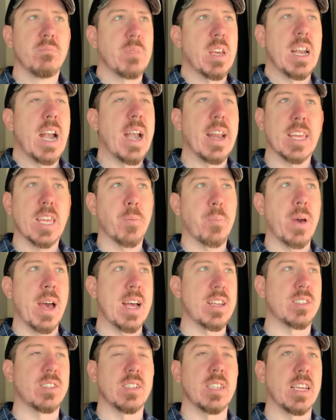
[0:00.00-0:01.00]
in any
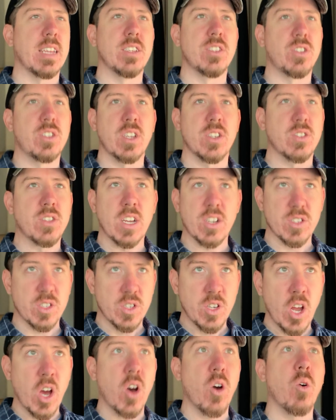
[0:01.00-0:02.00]
capacity. It's just there's
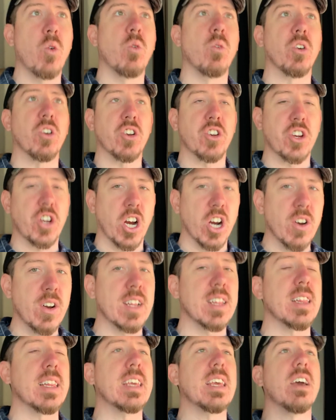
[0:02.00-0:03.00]
no
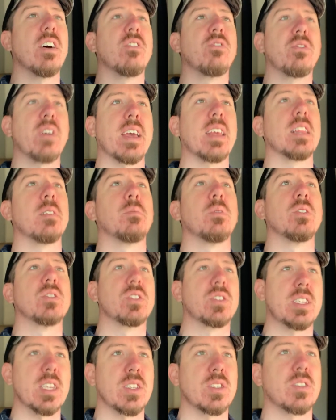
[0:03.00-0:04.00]
currently available
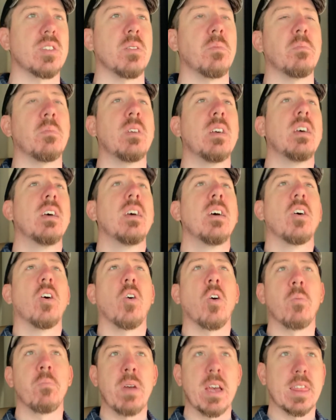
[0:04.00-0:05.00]
system
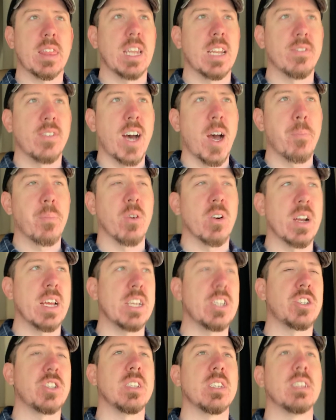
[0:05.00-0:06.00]
or method of
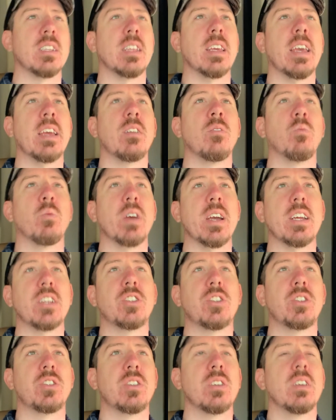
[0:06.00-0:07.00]
operation in
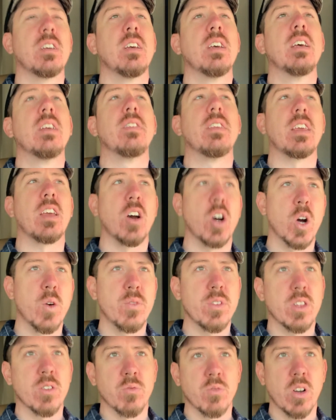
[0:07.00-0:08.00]
which the
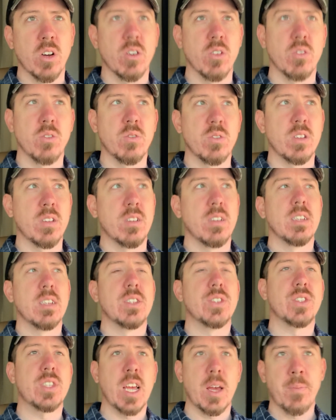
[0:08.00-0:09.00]
over-the-road
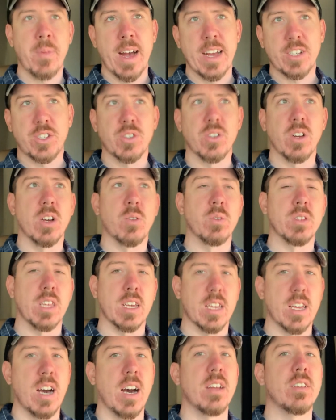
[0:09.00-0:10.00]
semi-truck with a
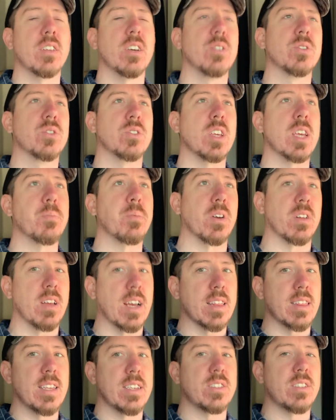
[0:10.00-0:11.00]
condo sleeper
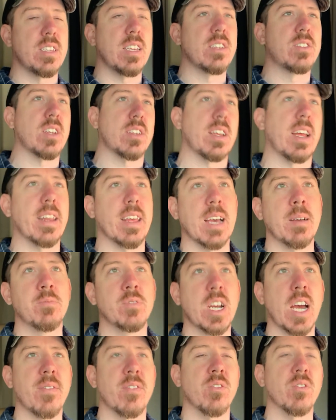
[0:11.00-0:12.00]
like this T680 I'm
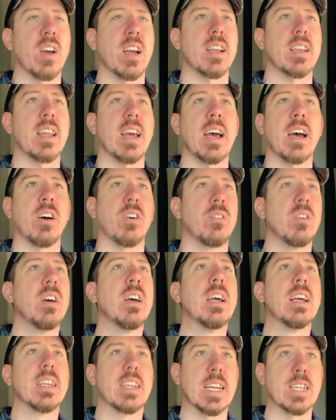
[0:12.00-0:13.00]
driving right now
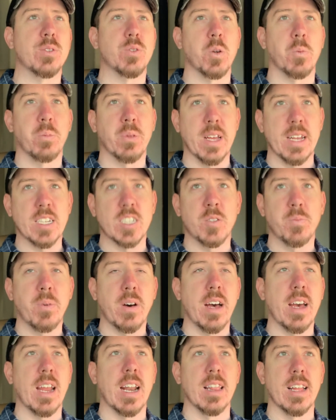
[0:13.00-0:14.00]
gets replaced
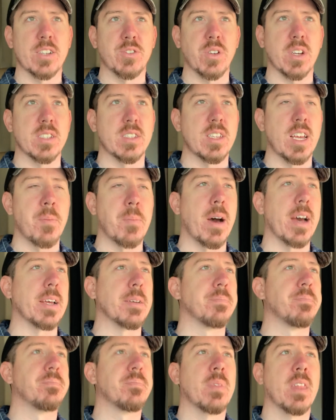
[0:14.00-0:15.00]
by an electric semi.
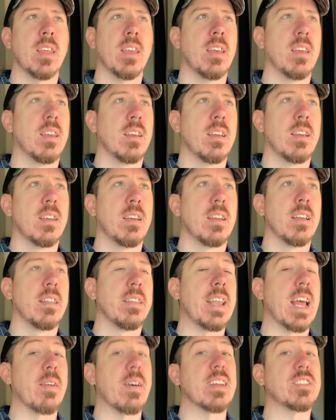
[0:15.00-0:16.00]

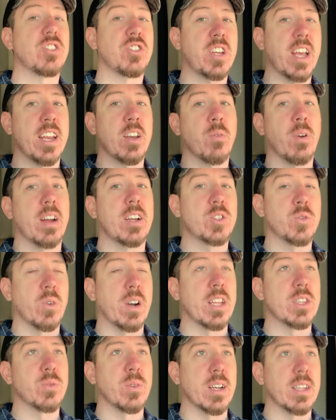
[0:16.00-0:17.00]
Now that's January
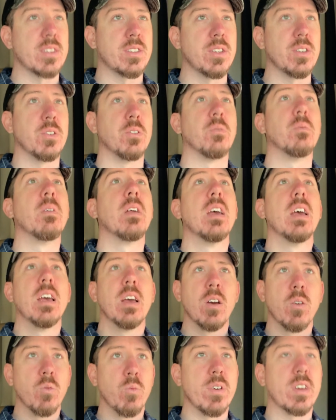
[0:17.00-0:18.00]
2022.
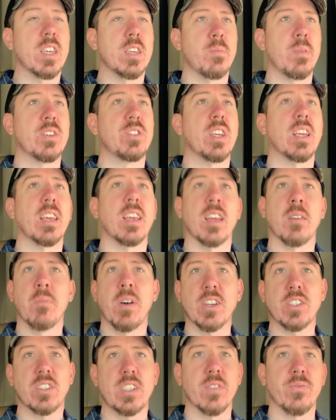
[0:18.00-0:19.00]
We could be singing a
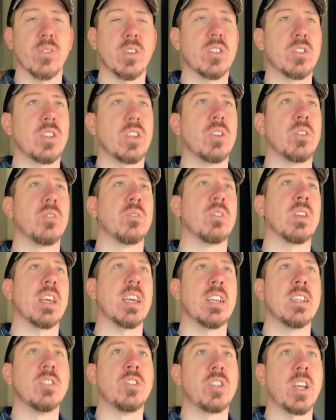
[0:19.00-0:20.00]
much different tune
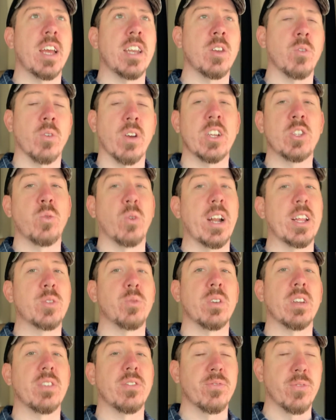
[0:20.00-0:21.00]
in January
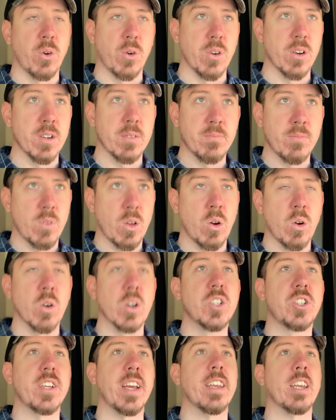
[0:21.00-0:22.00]
2024
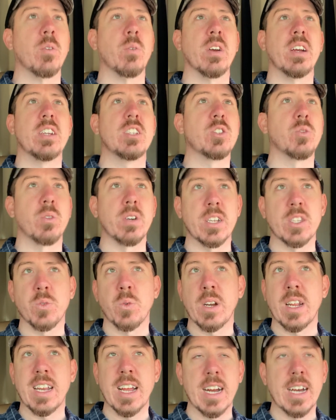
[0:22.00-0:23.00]
or January
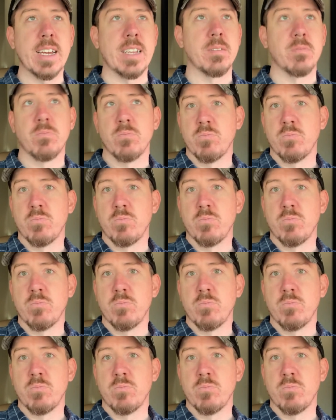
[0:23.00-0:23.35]
2029.